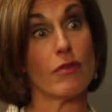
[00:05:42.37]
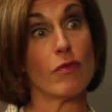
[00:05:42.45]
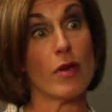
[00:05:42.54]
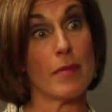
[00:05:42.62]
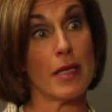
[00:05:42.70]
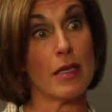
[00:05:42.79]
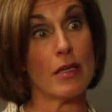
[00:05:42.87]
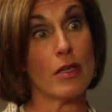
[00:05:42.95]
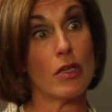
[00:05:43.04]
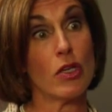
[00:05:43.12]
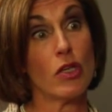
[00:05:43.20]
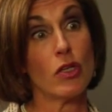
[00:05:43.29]
of women
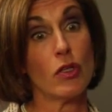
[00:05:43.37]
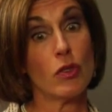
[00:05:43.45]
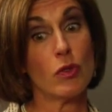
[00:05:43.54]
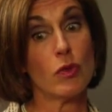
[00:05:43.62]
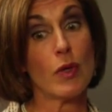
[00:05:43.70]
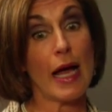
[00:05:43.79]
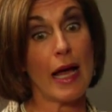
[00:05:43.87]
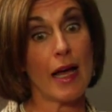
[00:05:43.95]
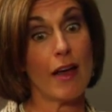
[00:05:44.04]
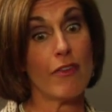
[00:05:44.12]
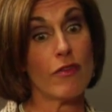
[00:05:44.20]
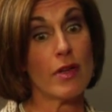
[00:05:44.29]
who
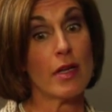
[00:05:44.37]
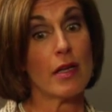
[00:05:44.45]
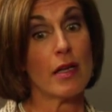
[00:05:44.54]
have